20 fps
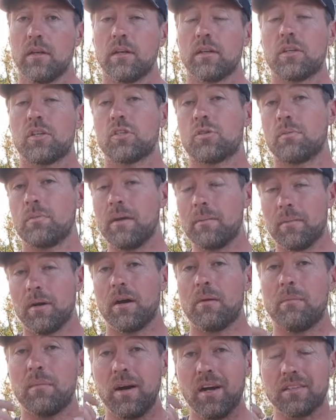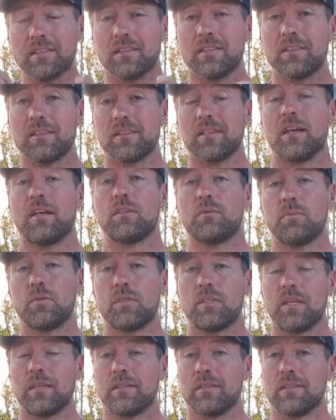Because remember, our minds are designed to
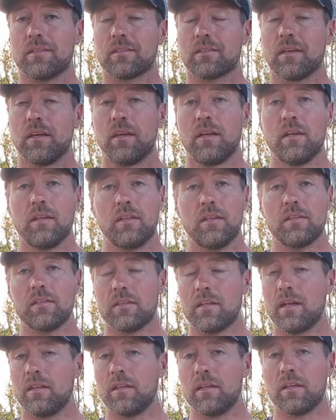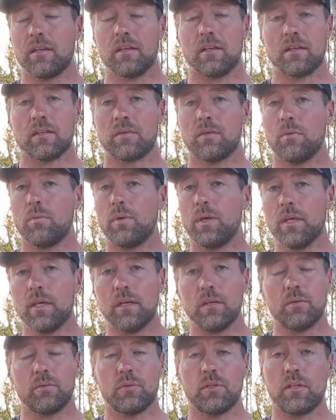protect us. This is nothing
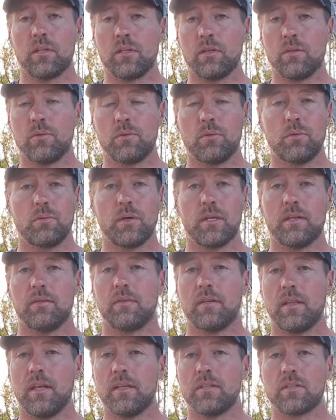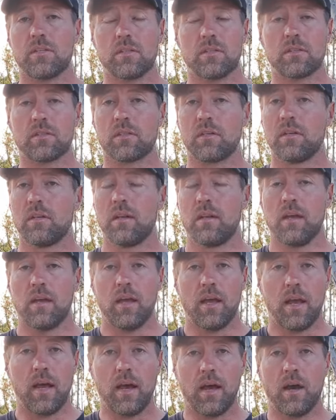weird or new or whatever. That's just
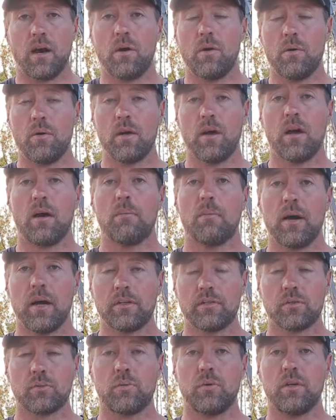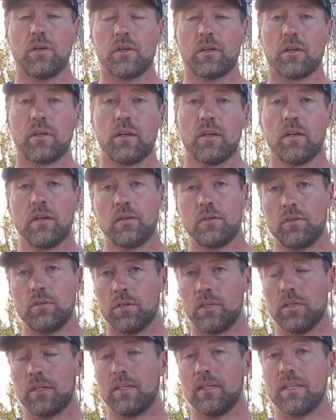how our minds work. You're
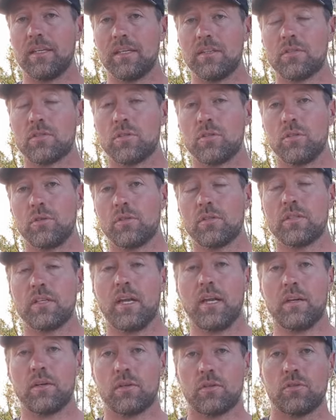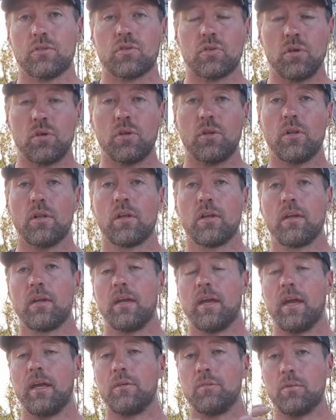going to need to stay in control
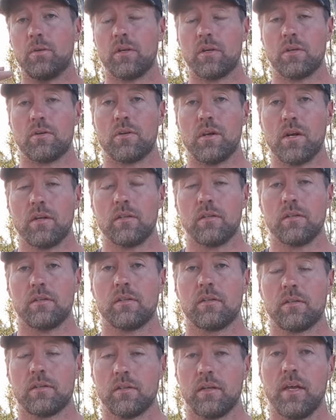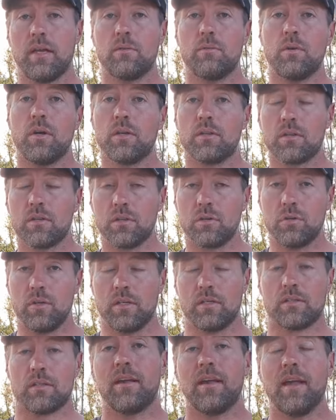and work around it and work through
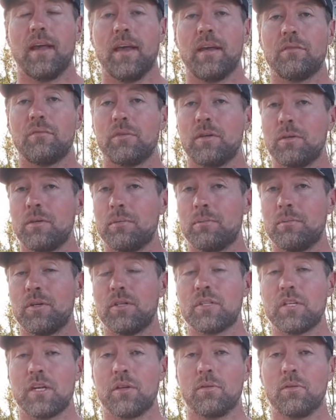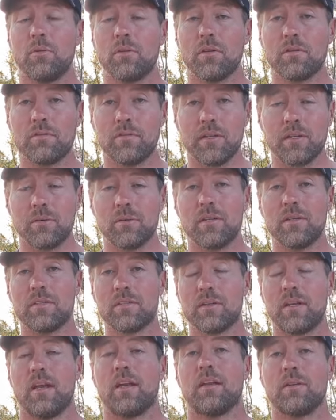it. And we appreciate all the
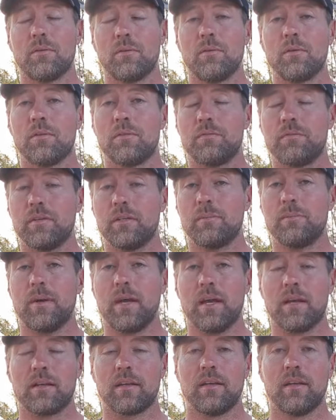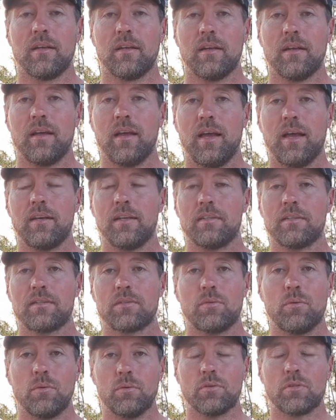viewers and all the feedback. And it's
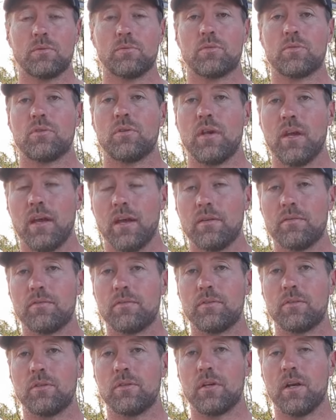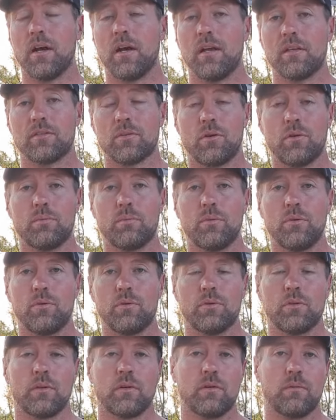awesome to have you guys on
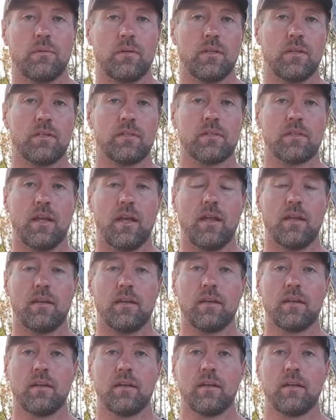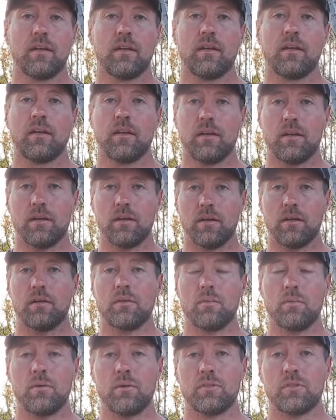board with us. And
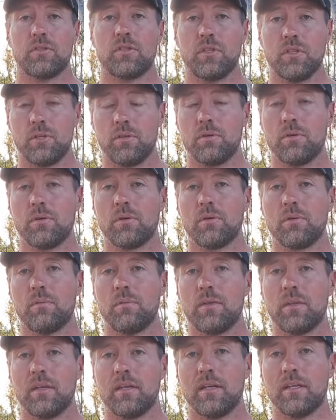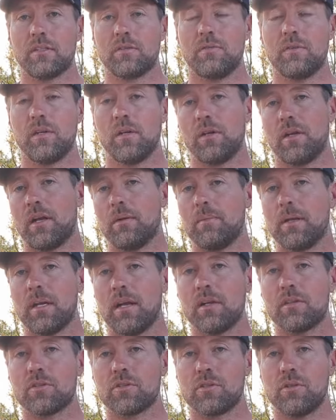we'll see you with the next video coming
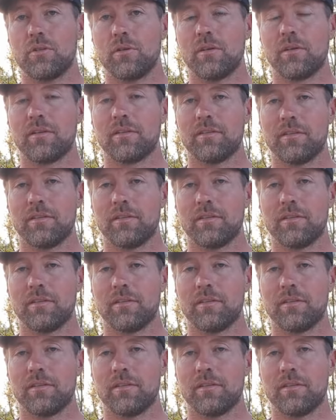out soon.